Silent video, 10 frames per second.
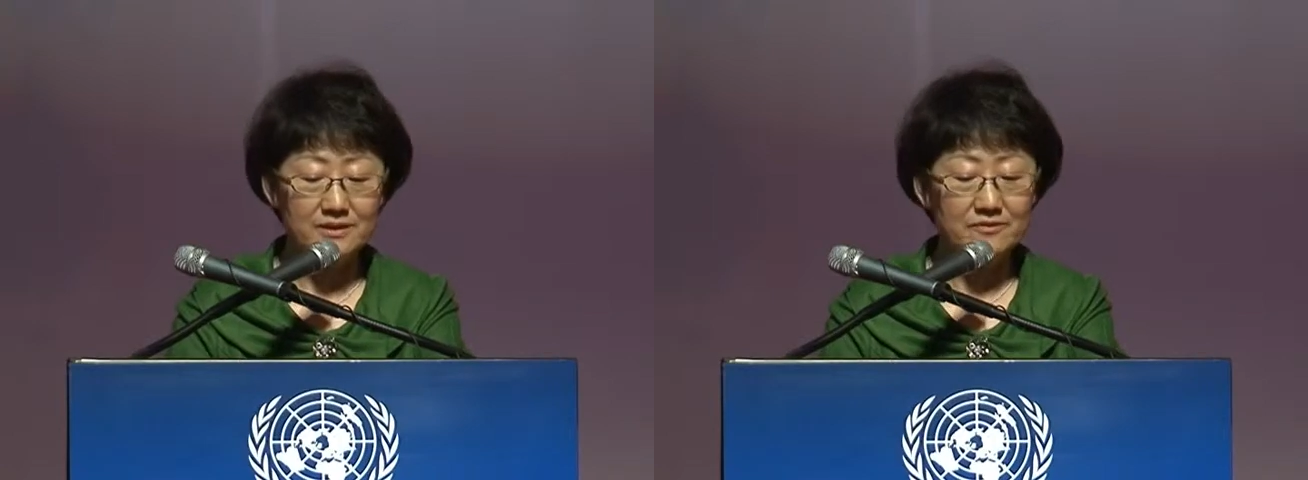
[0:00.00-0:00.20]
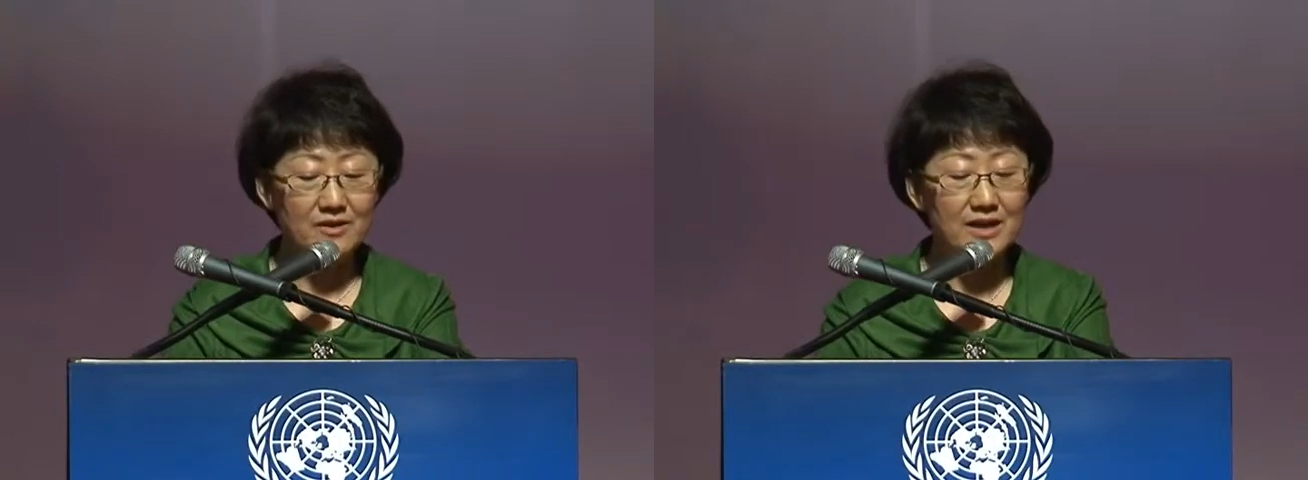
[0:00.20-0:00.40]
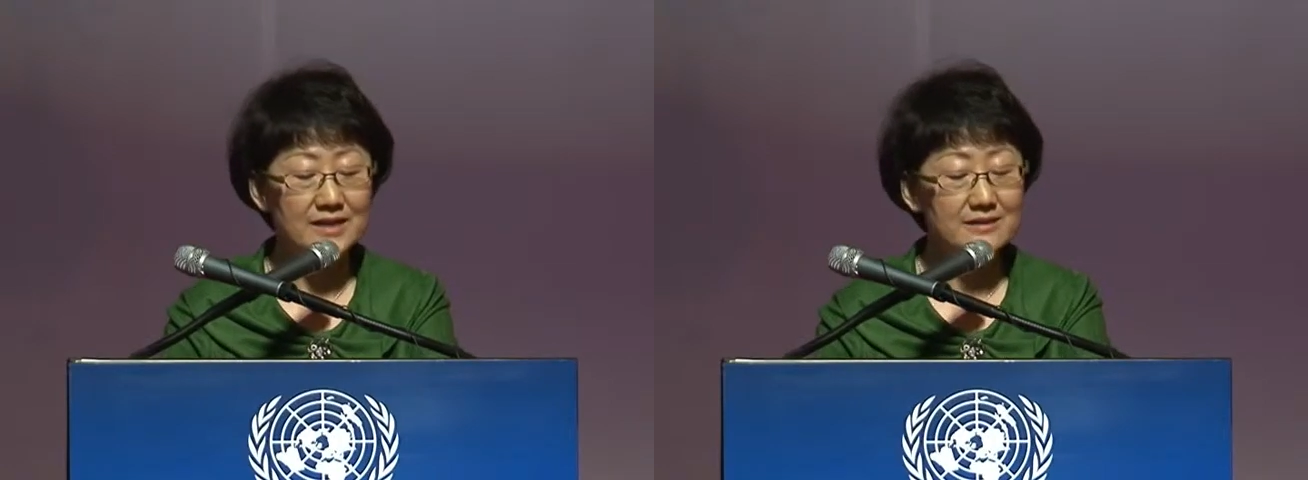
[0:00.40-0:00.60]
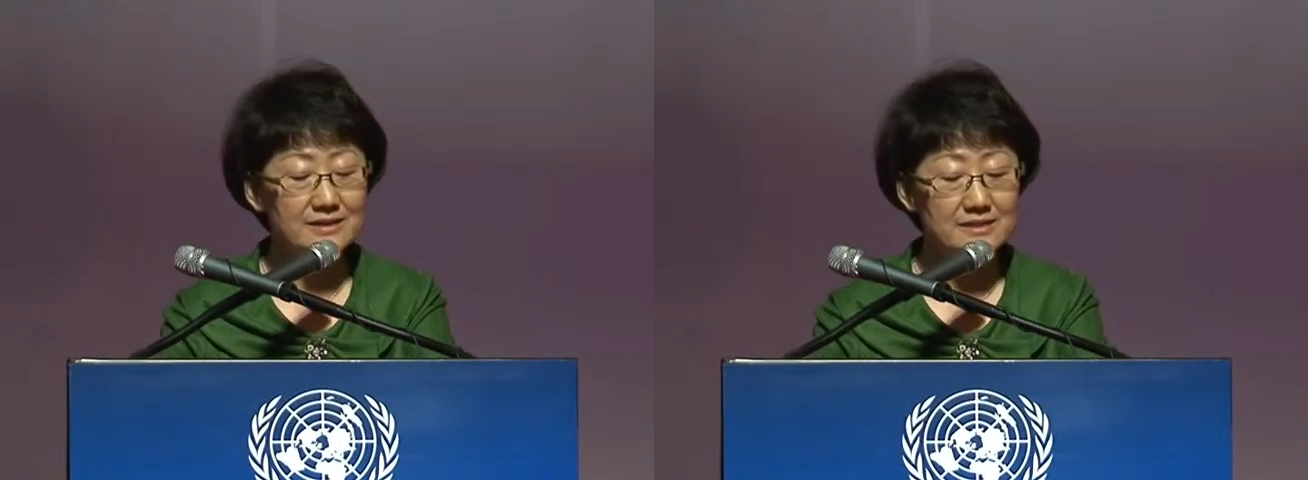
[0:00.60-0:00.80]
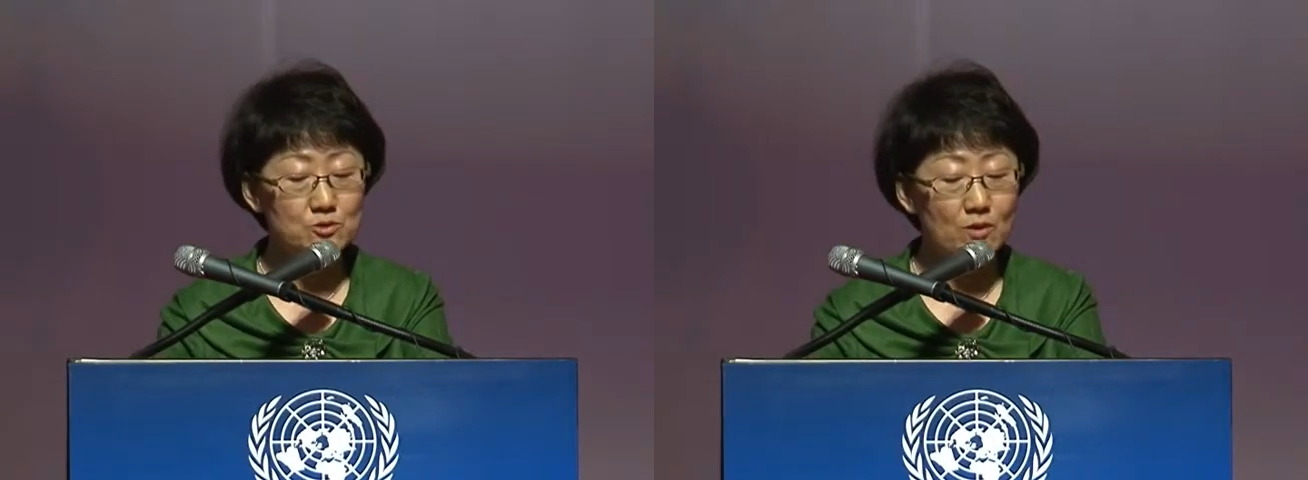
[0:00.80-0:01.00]
divide
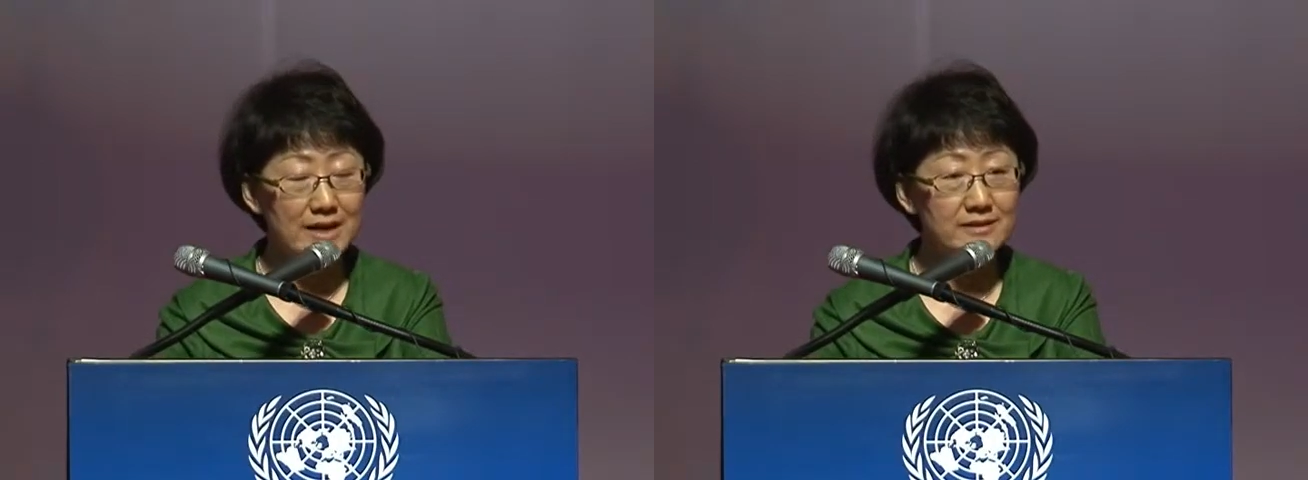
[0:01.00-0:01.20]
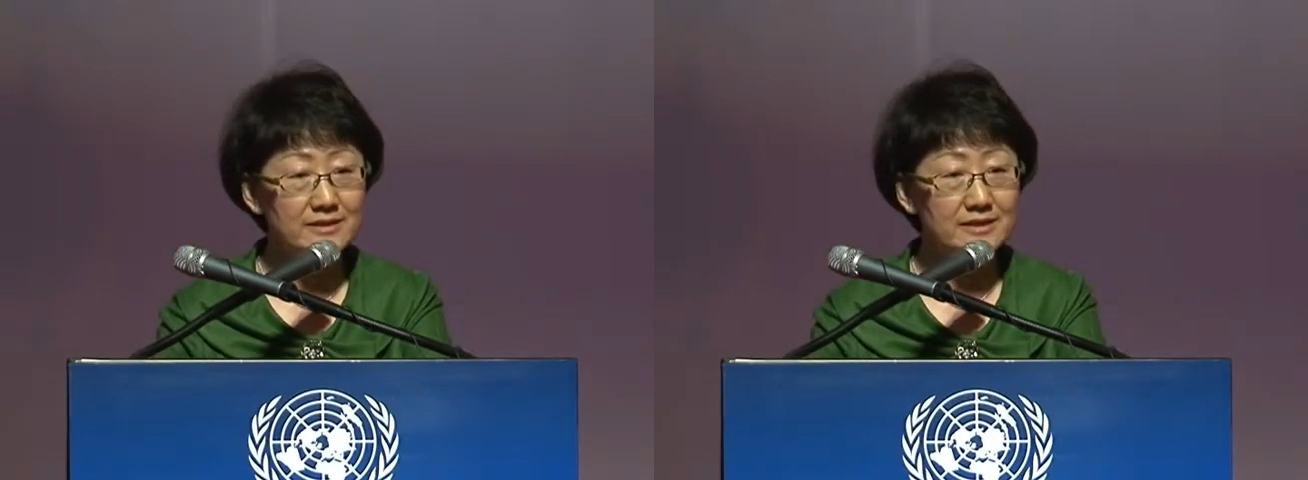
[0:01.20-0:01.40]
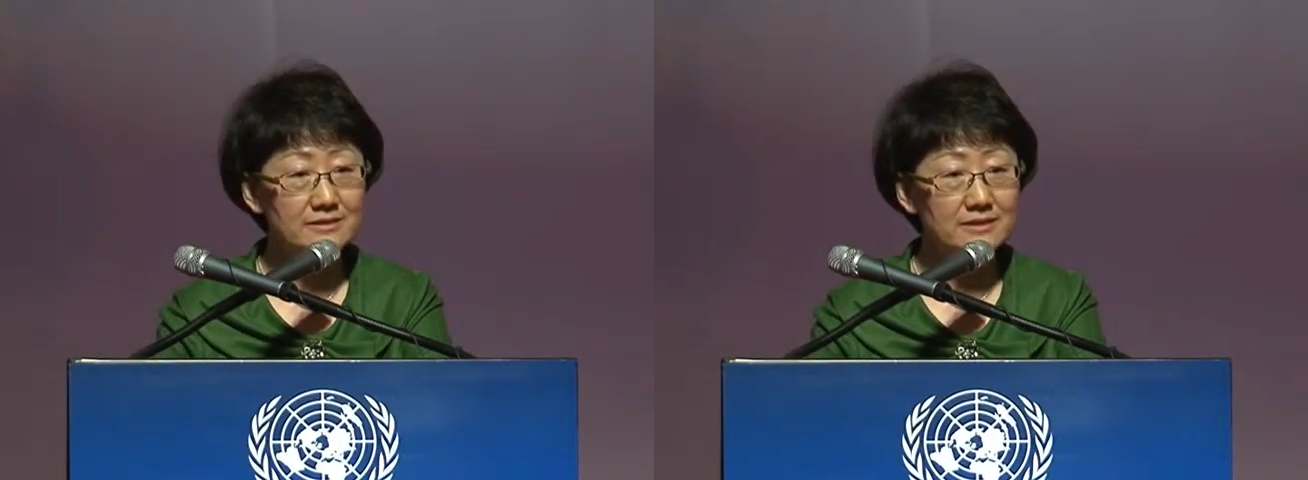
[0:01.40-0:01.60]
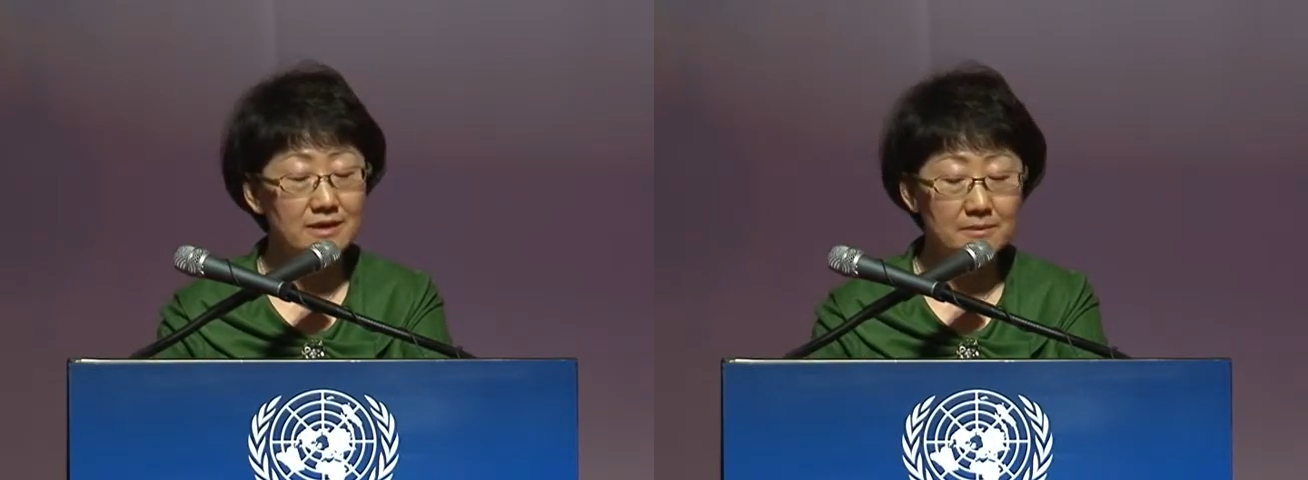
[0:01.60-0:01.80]
is widening